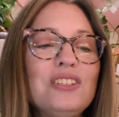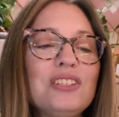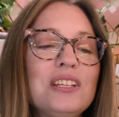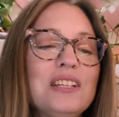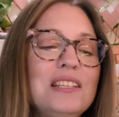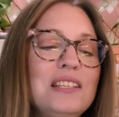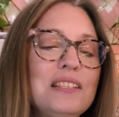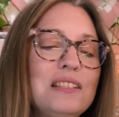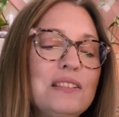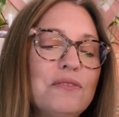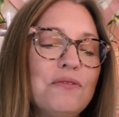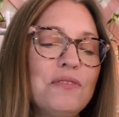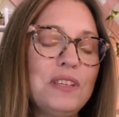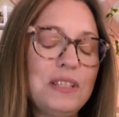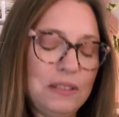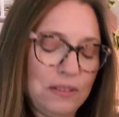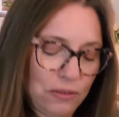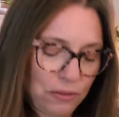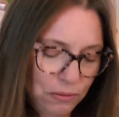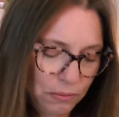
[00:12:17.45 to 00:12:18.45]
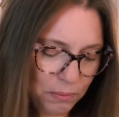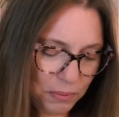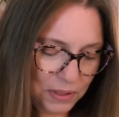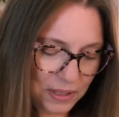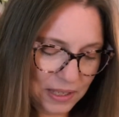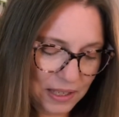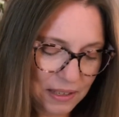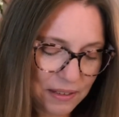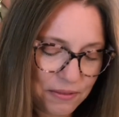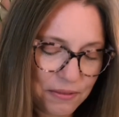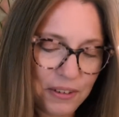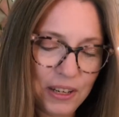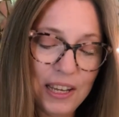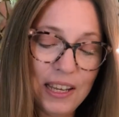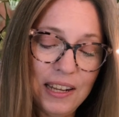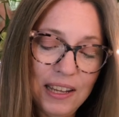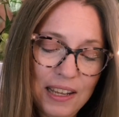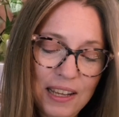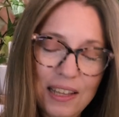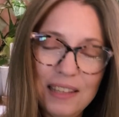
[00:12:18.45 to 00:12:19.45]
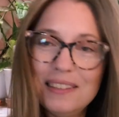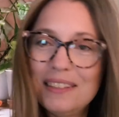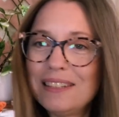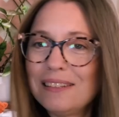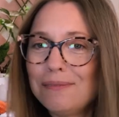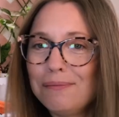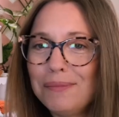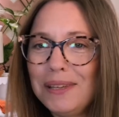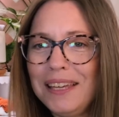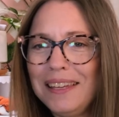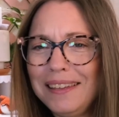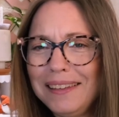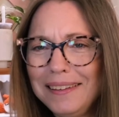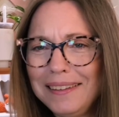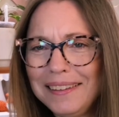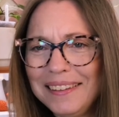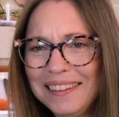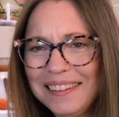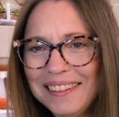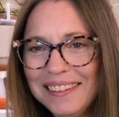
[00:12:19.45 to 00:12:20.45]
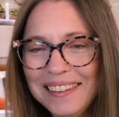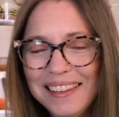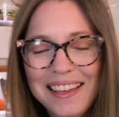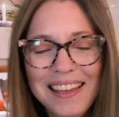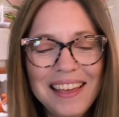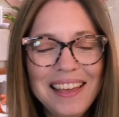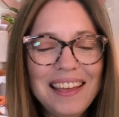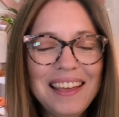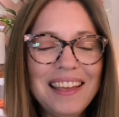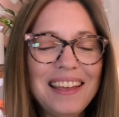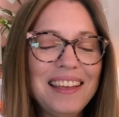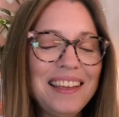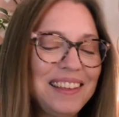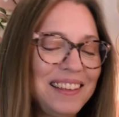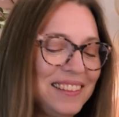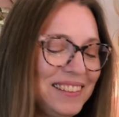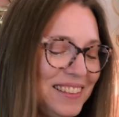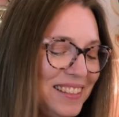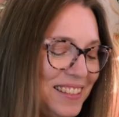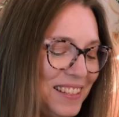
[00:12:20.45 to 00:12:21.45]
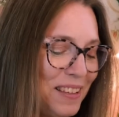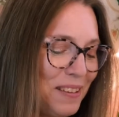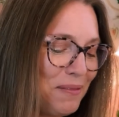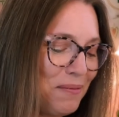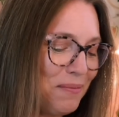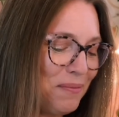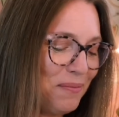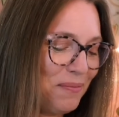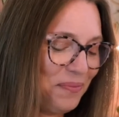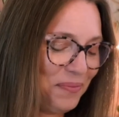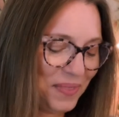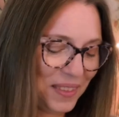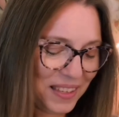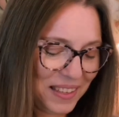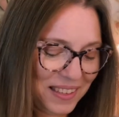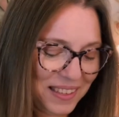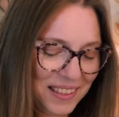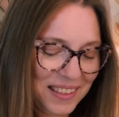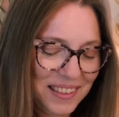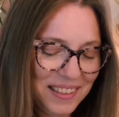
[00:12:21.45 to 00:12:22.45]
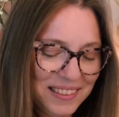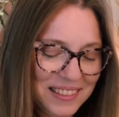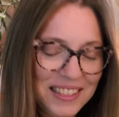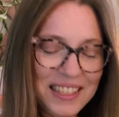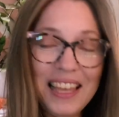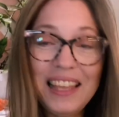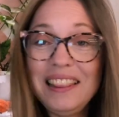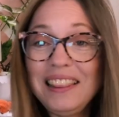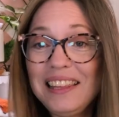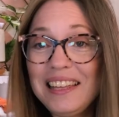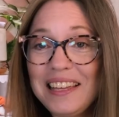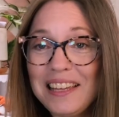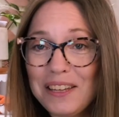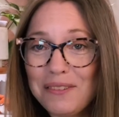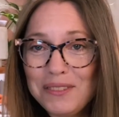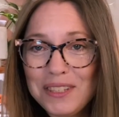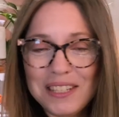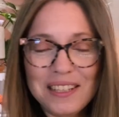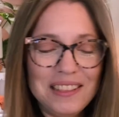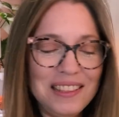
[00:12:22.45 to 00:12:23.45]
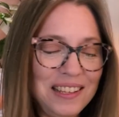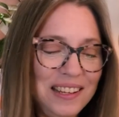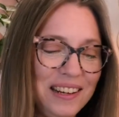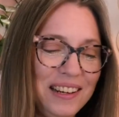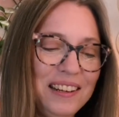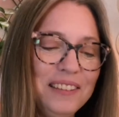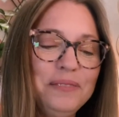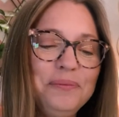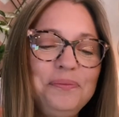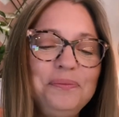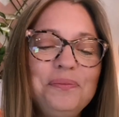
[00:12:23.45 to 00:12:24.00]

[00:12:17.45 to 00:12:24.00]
It is oops, I forgot I had some some dead leaves in there.